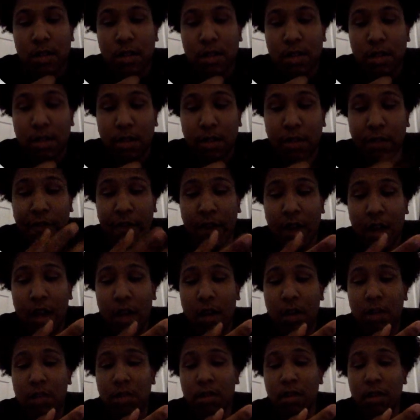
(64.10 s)
The
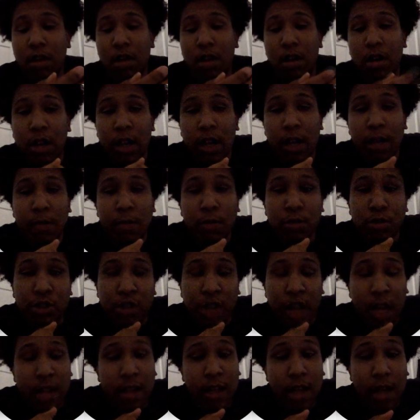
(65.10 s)
file labeled
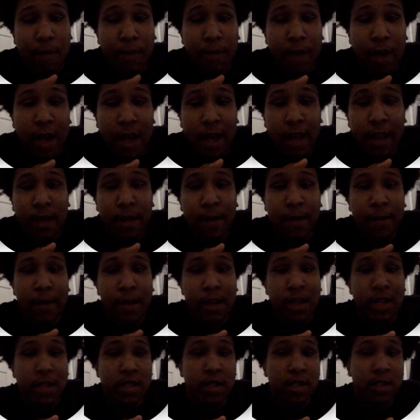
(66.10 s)
chat.py
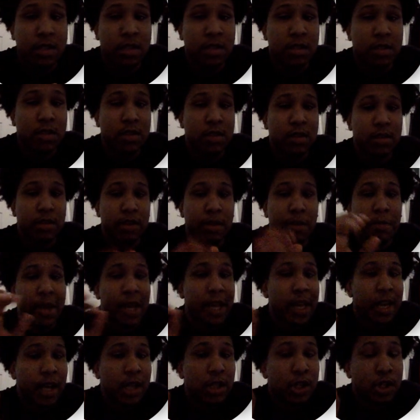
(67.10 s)
is the
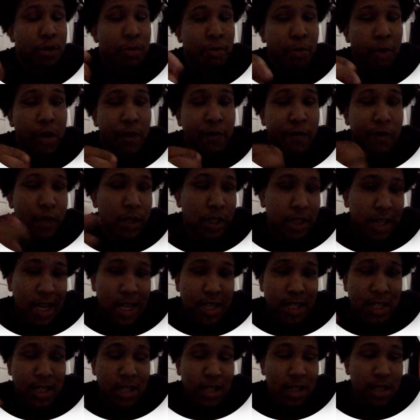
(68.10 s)
main entry point for
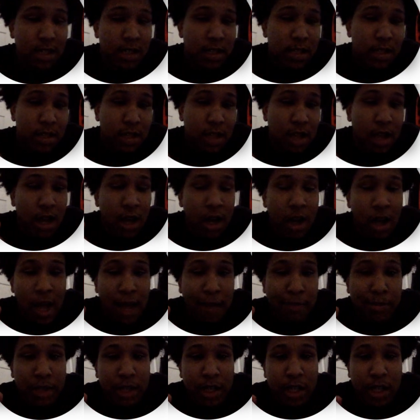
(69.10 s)
ChatSense
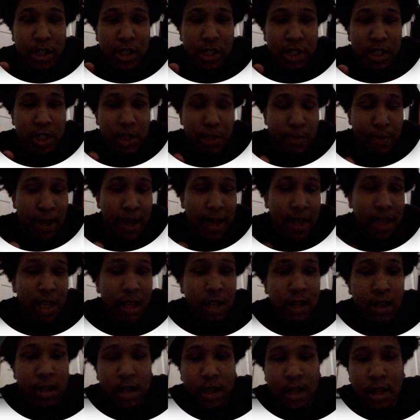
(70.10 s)
application's
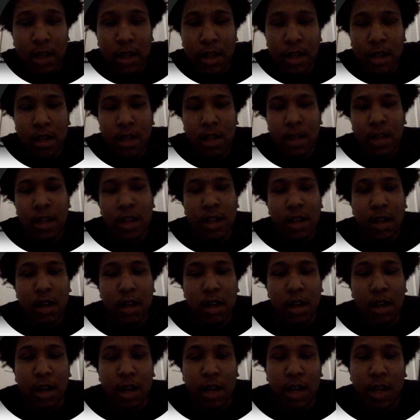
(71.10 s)
backend.
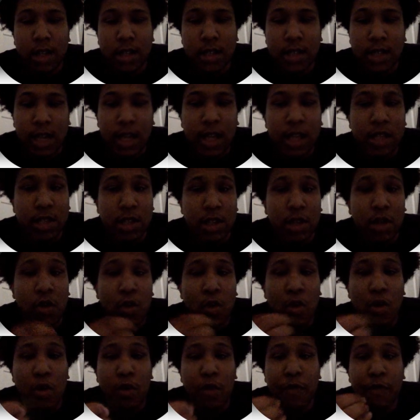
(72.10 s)
It contains the
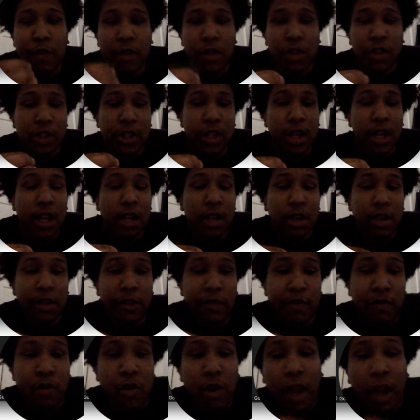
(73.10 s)
core
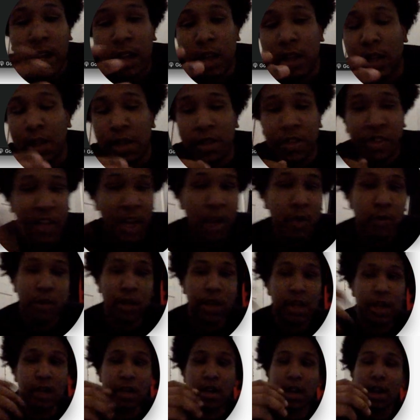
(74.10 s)
functionality for handling
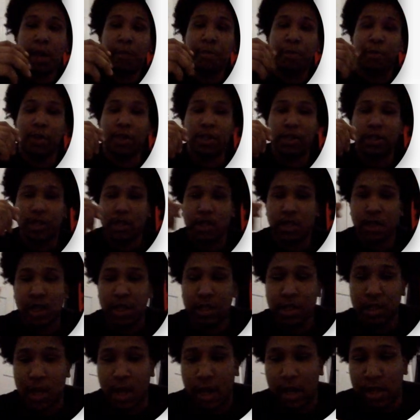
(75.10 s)
chat-related operations
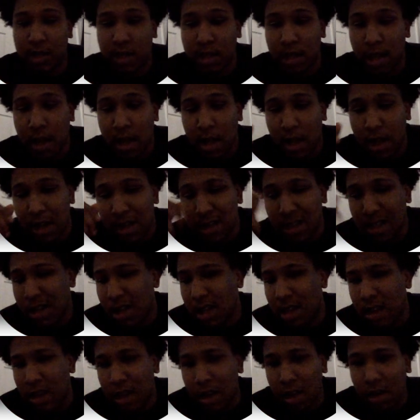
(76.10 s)
such as
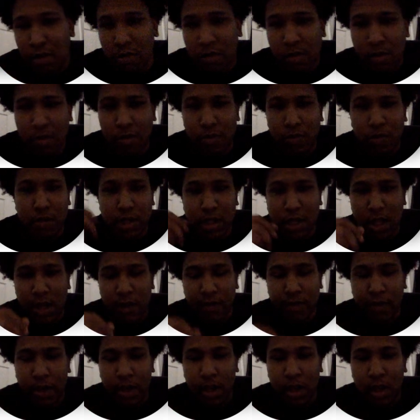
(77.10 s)
sending,
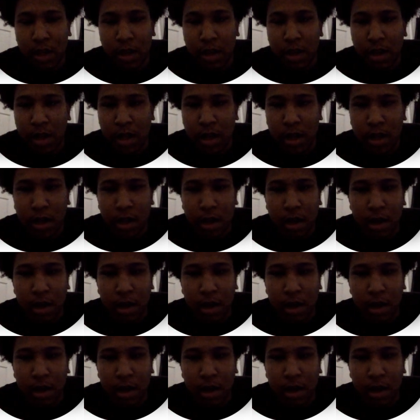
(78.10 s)
receiving, and